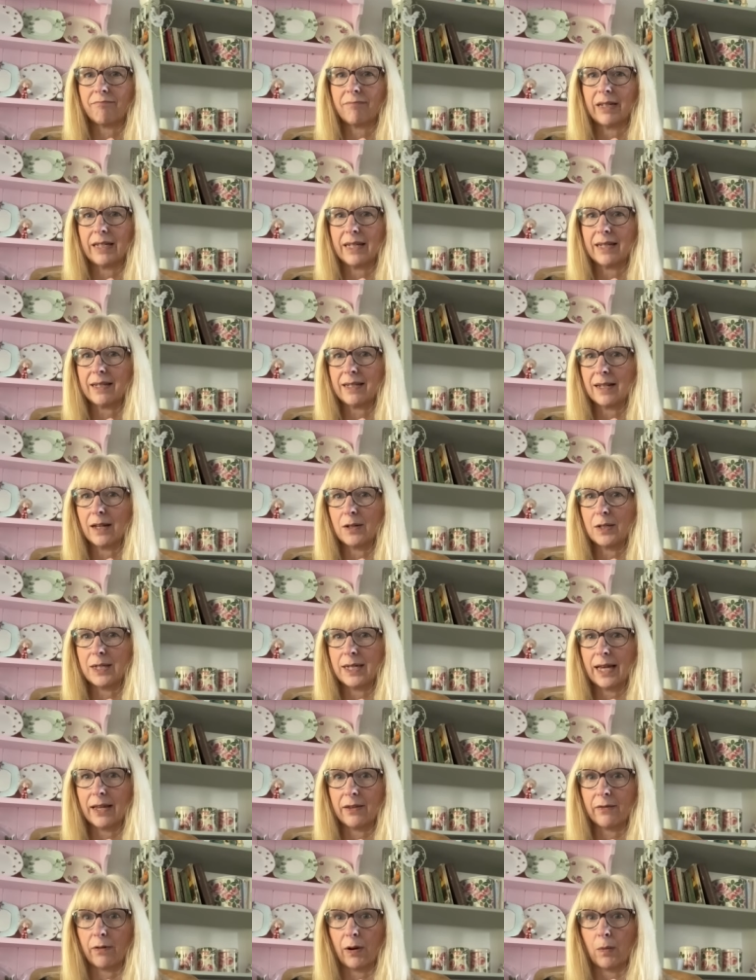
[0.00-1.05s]
doesn't go
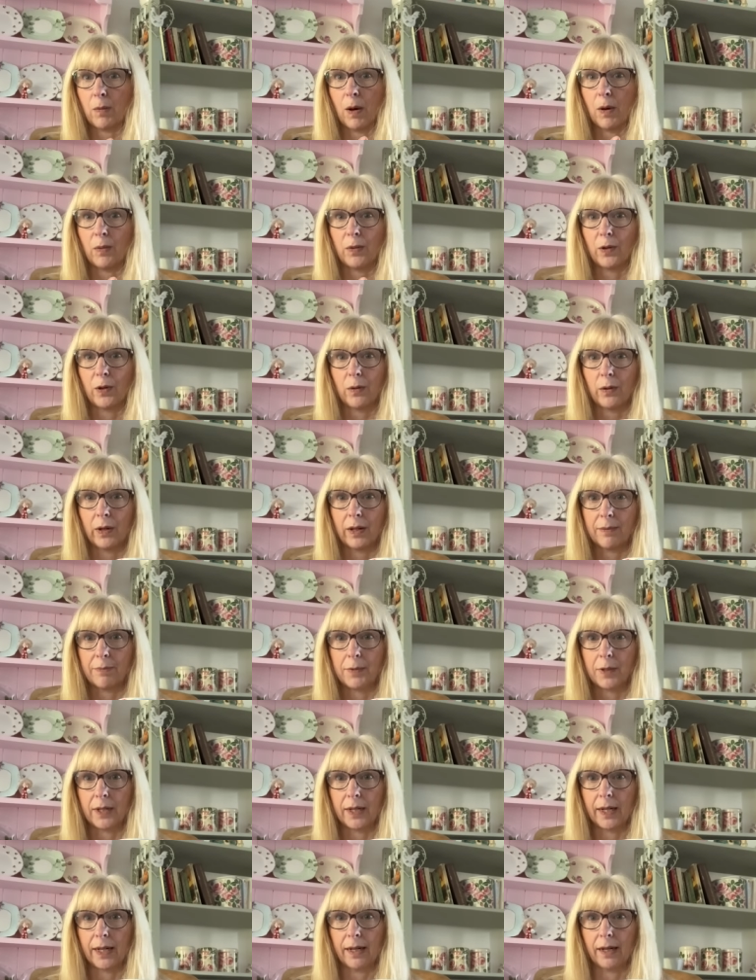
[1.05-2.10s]
together very well. Well, not when I'm
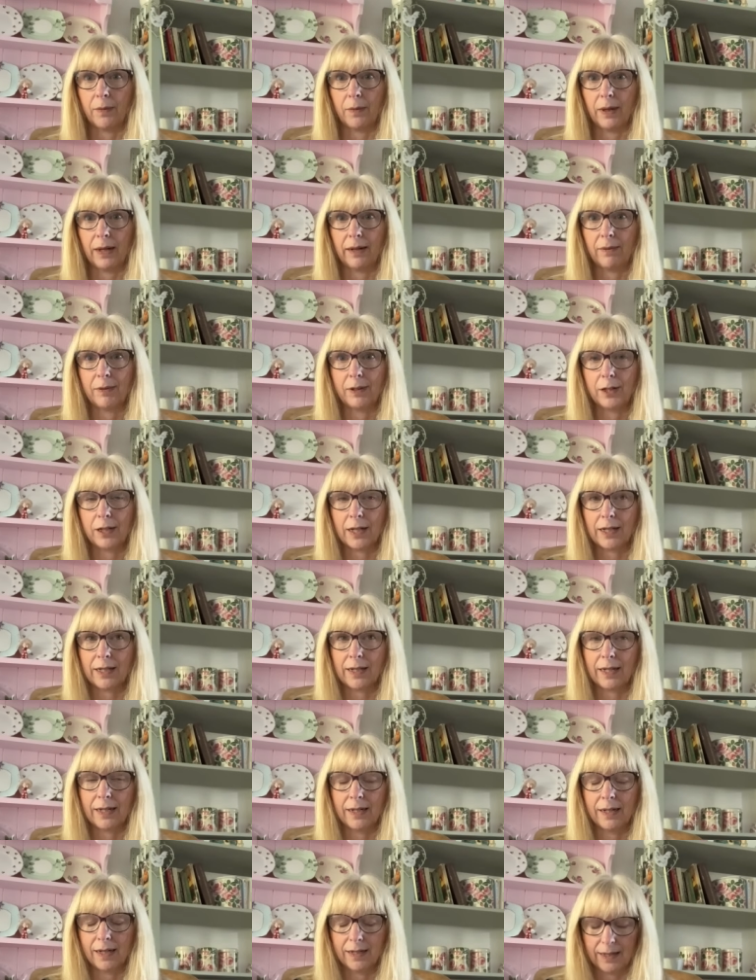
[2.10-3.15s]
doing it anyway. When
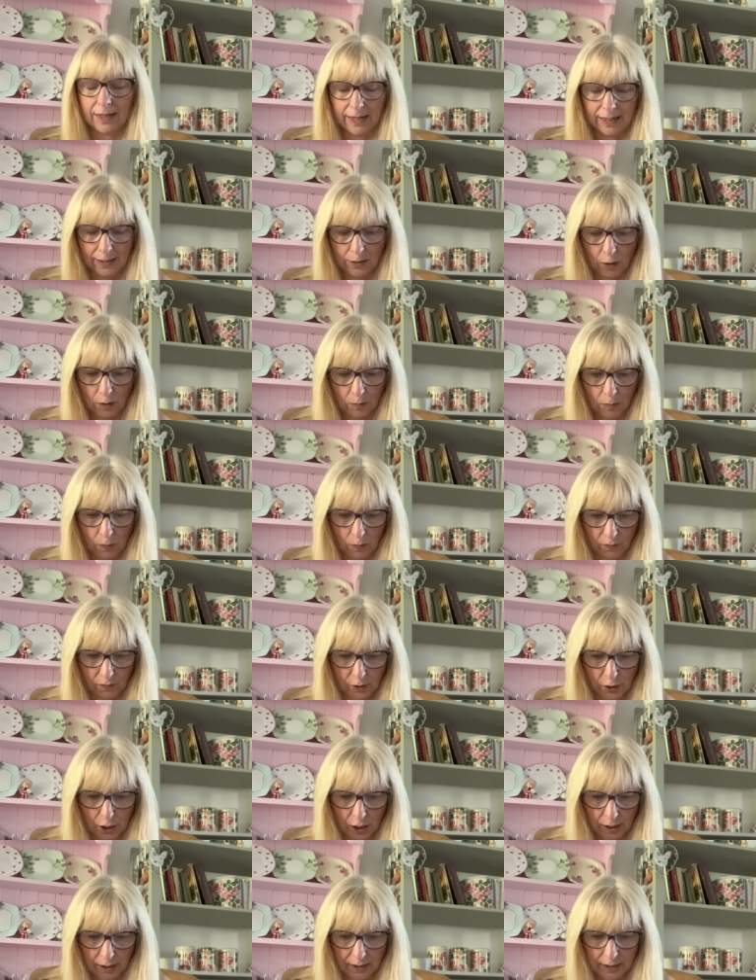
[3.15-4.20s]
Justin does it, it's got more of a
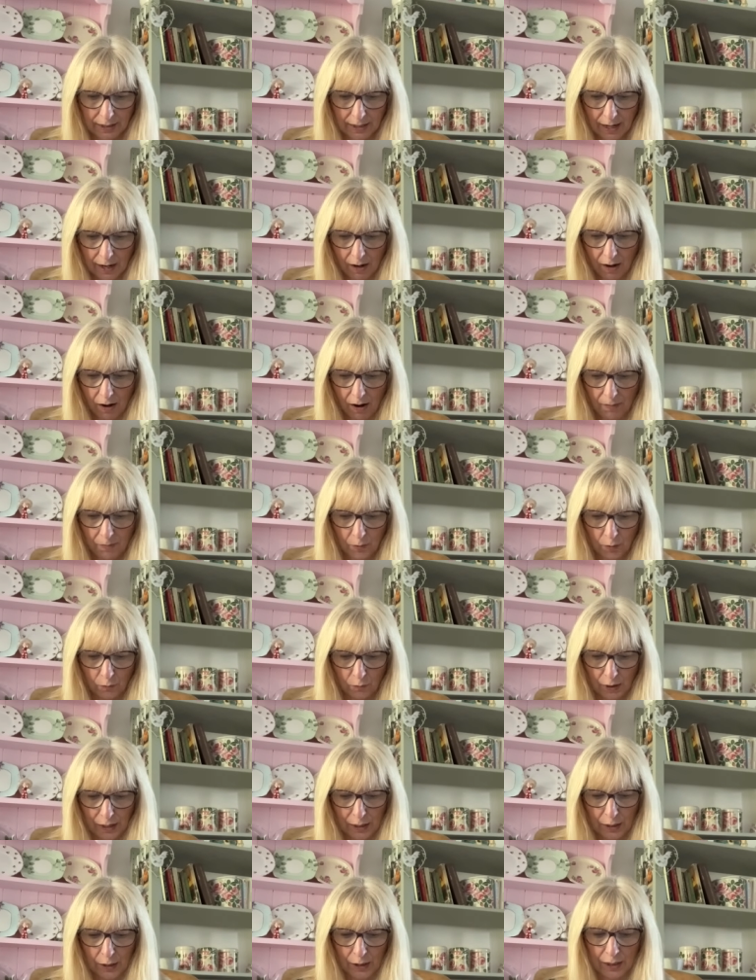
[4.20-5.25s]
chance. I'm not
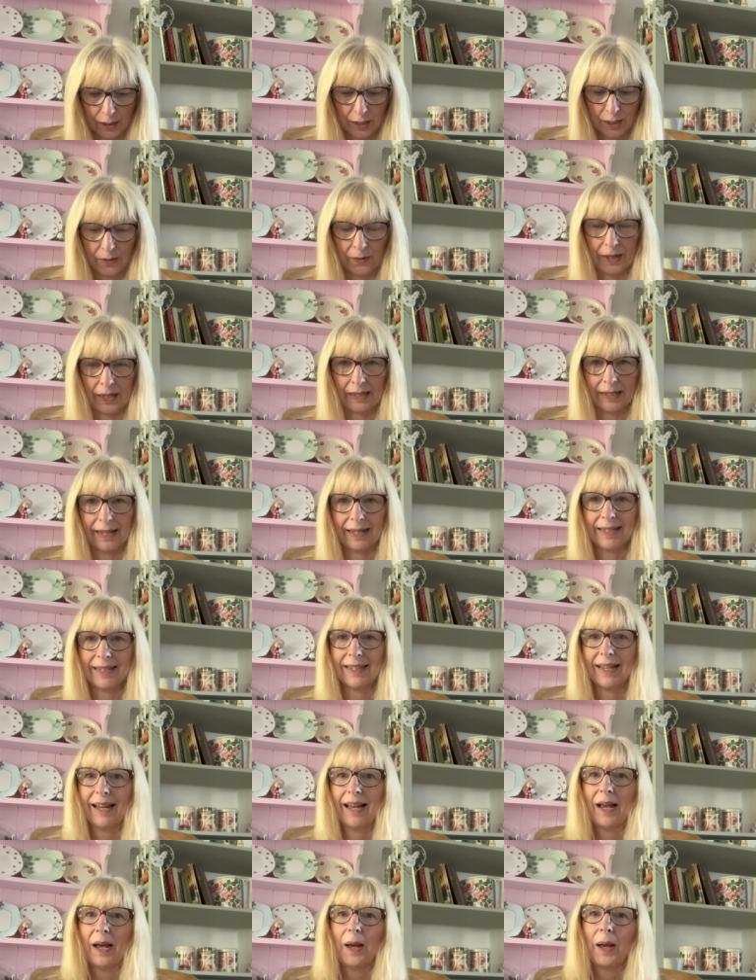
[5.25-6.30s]
very good at doing this,
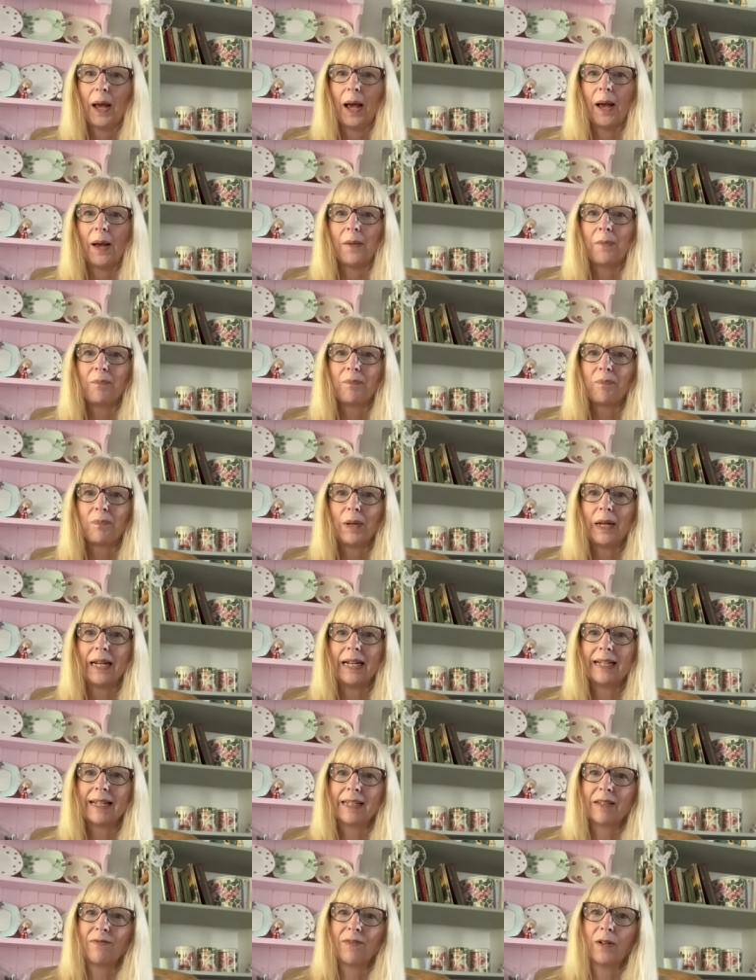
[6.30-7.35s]
but it
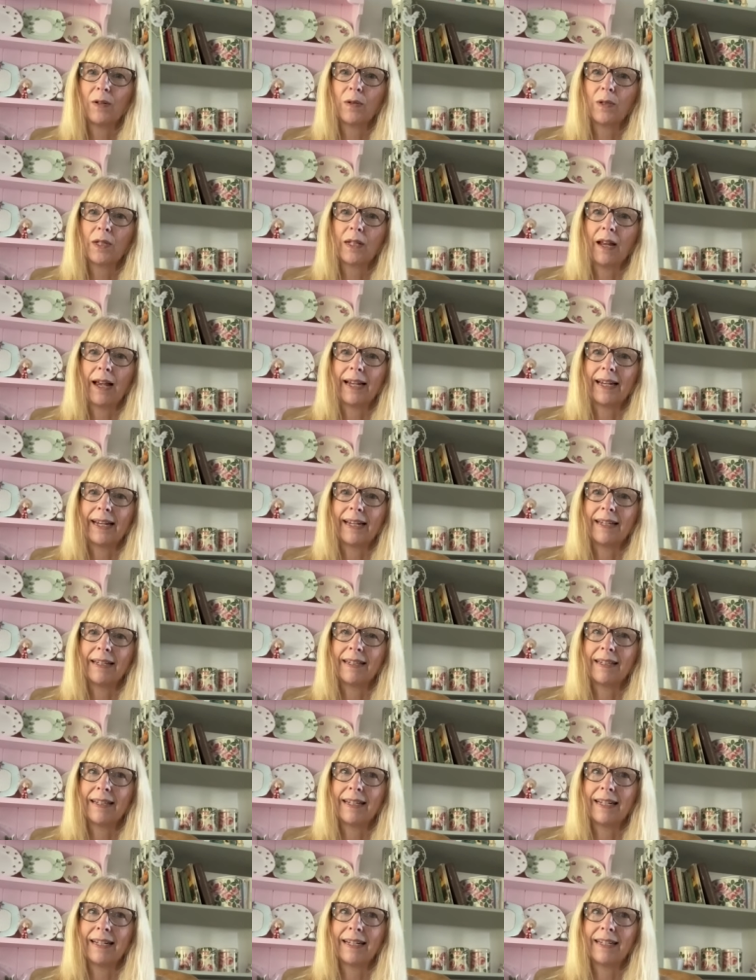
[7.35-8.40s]
just feels like it
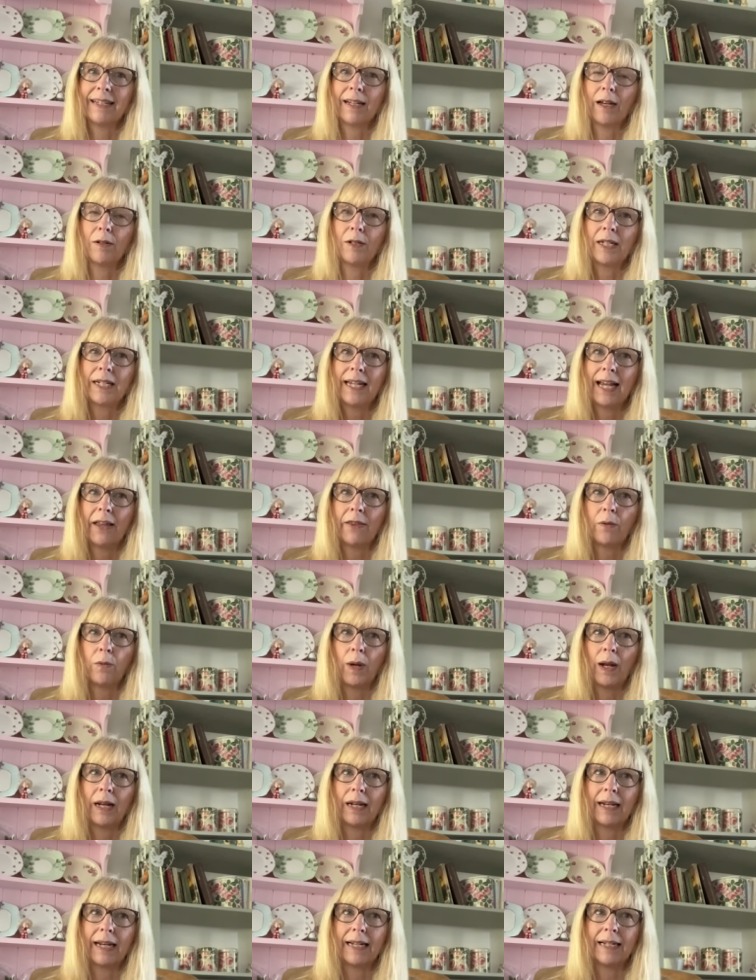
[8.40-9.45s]
doesn't go together well,
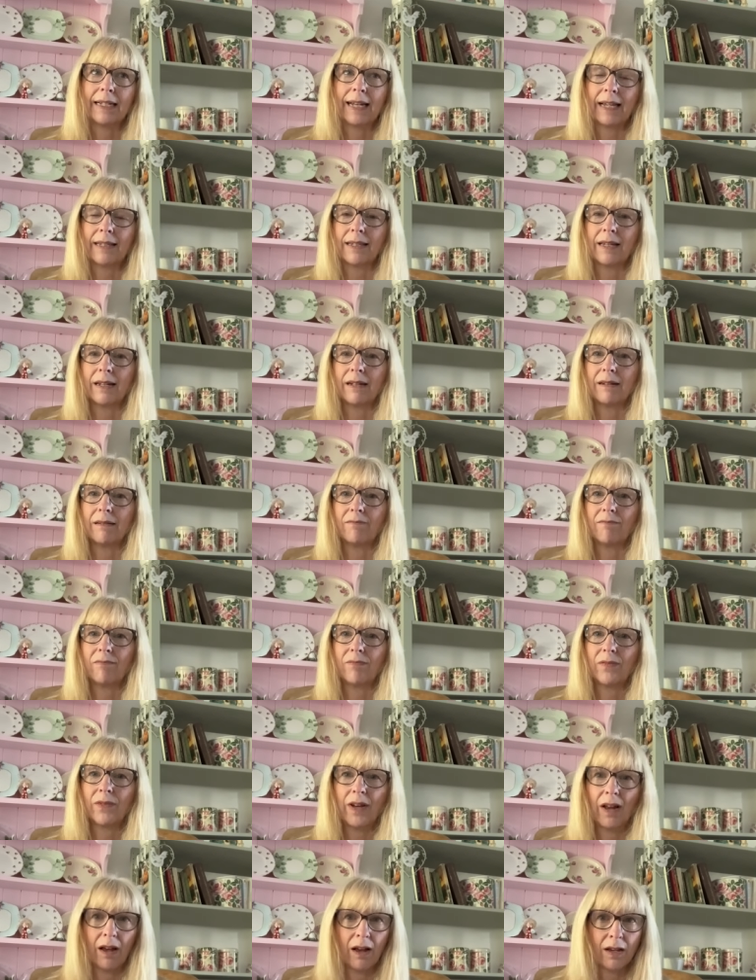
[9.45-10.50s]
and it doesn't
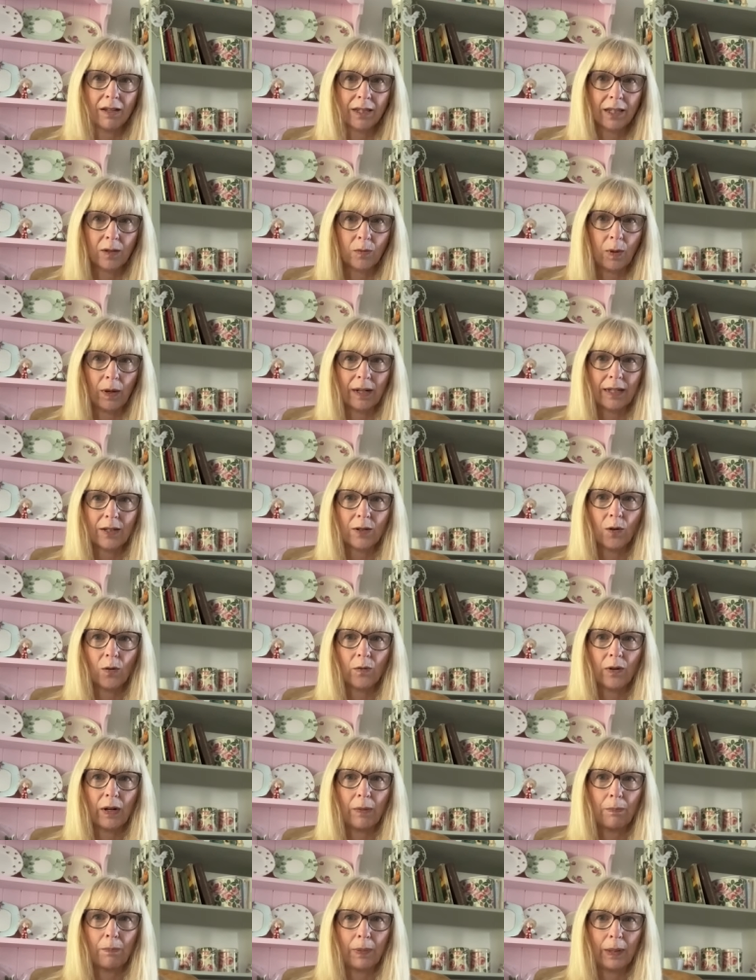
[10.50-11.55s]
last well. It's not
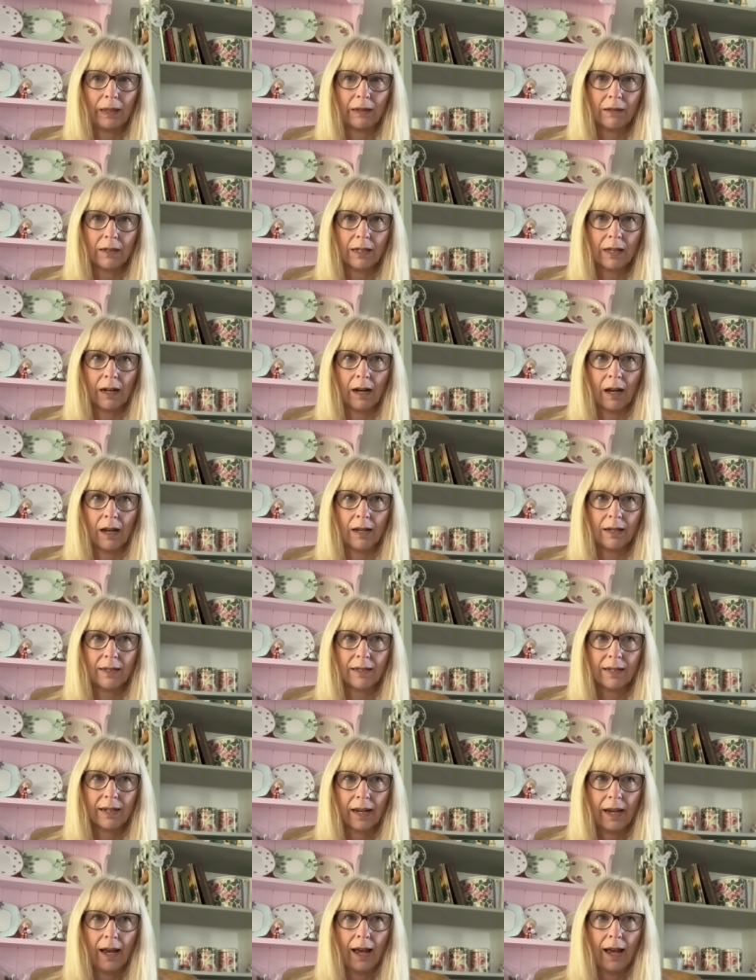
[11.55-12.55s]
really built to last,